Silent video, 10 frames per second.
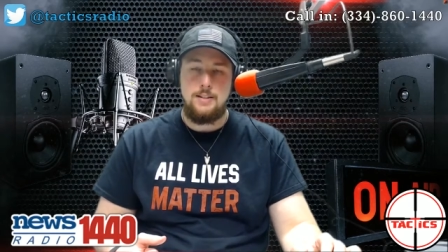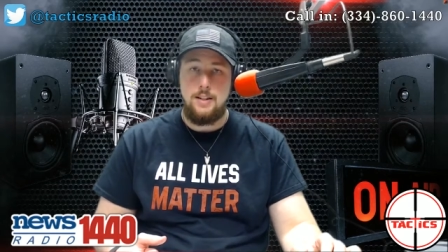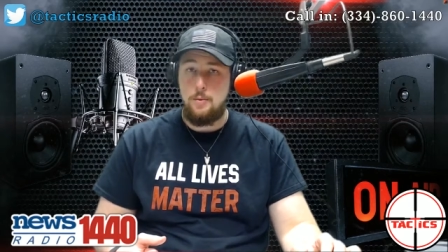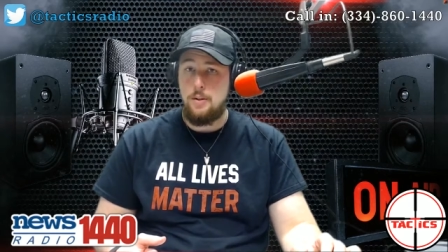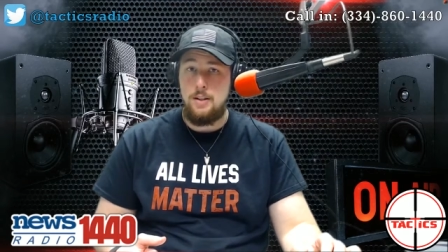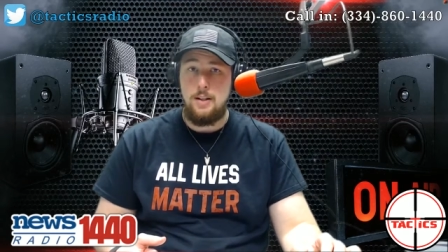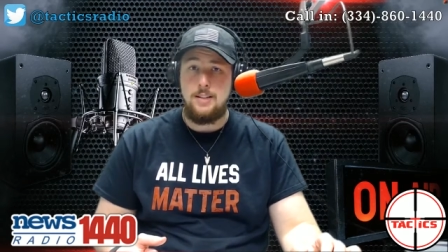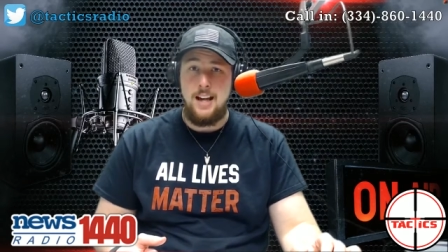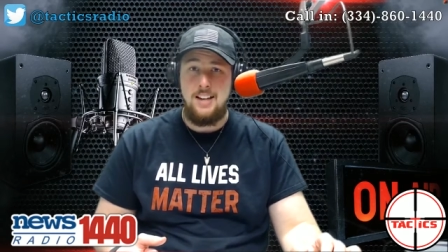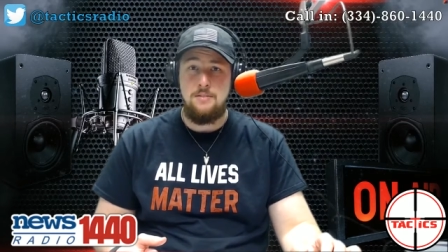And he really does
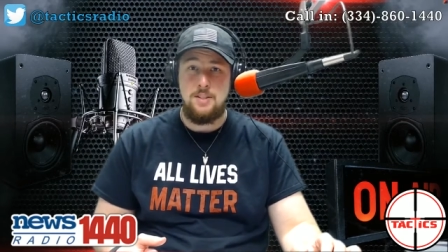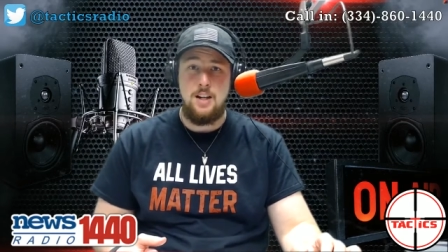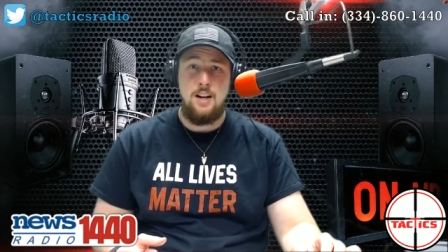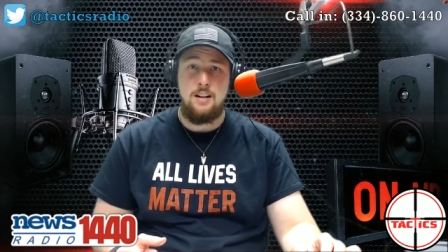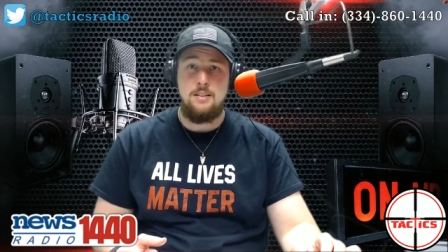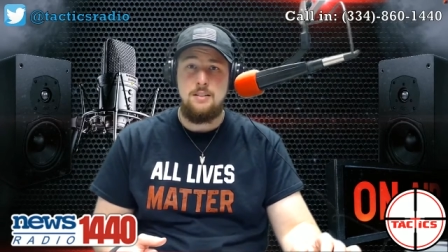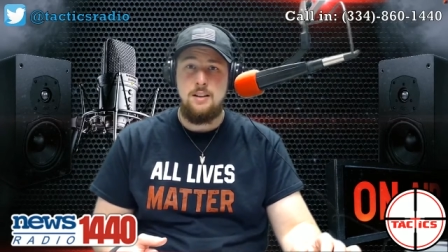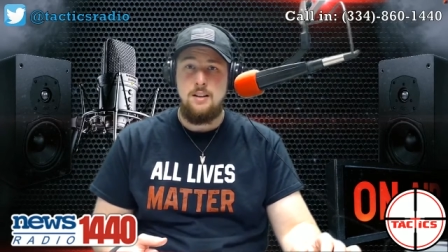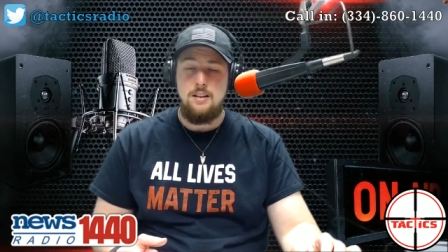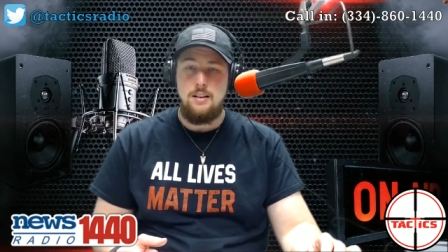kind of talk
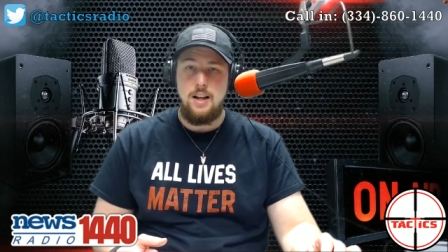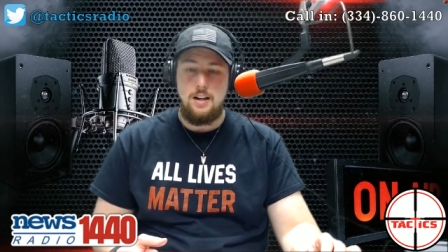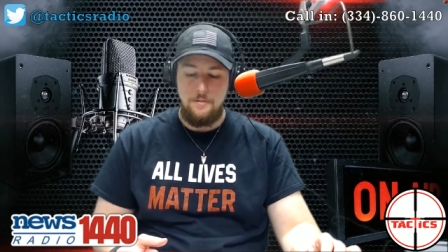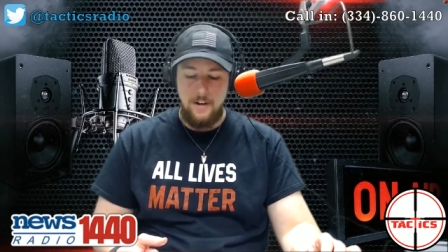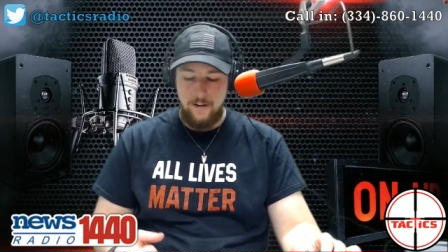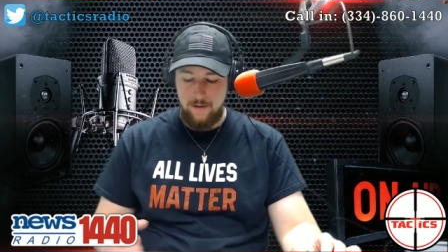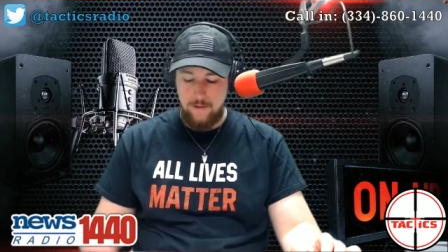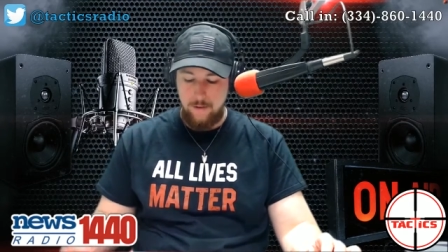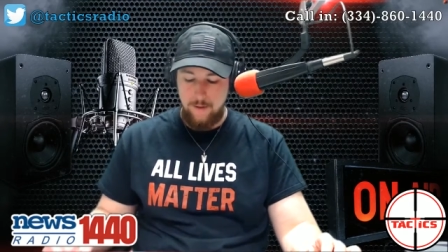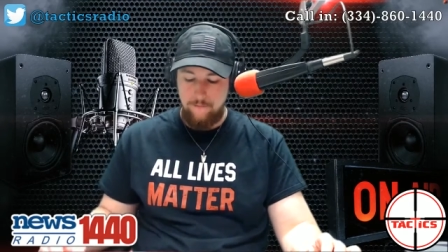like a father
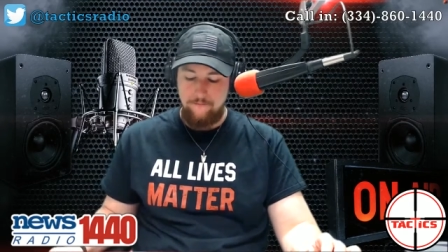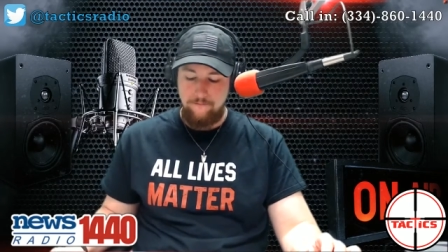to him.